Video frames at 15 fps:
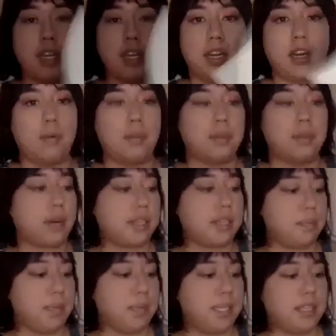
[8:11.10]
in here with the
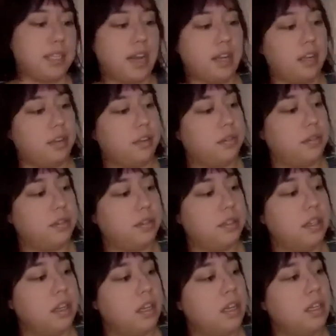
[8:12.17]
recipes that I
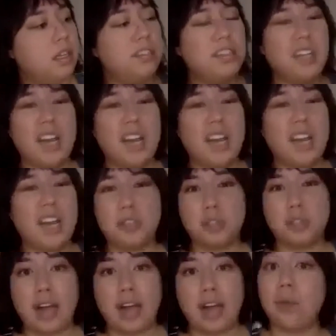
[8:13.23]
used, just to kind of
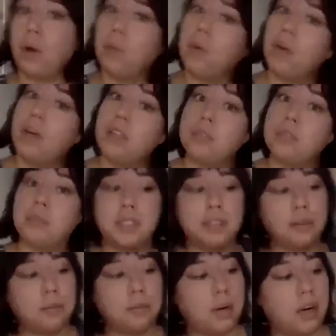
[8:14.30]
track like what worked, what
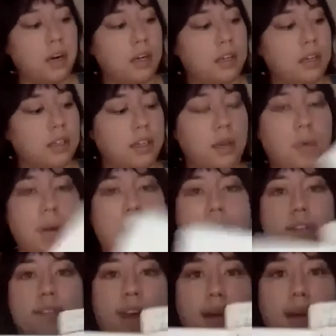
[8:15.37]
didn't work, you know, what
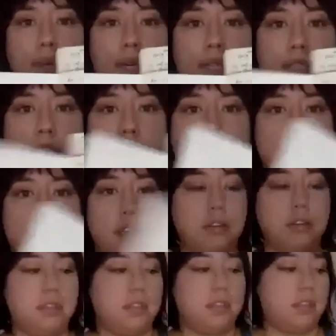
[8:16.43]
kind of fabrics that I
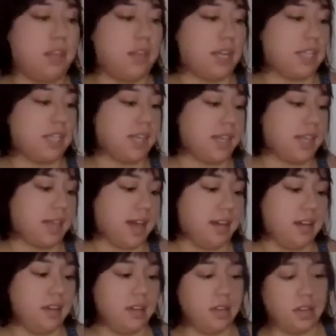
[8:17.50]
used and things like that.
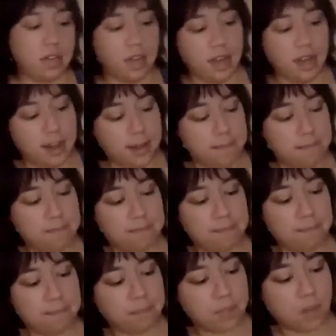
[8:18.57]

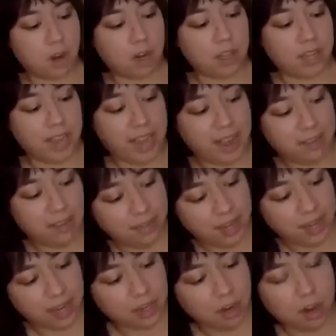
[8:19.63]
Carly, I have
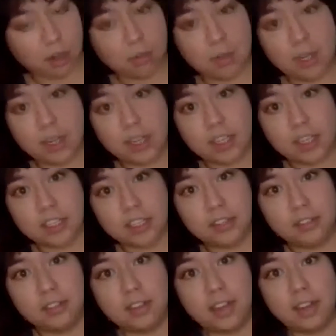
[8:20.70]
like a yarn one in here
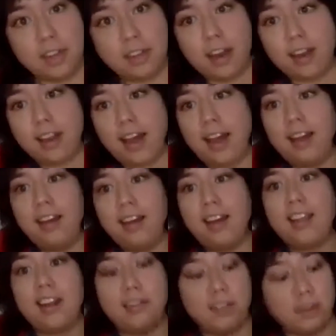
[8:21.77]
too. I thought of that.
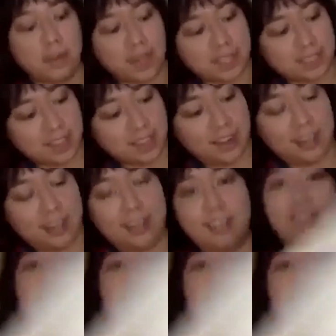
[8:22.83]
I thought of you when I saw it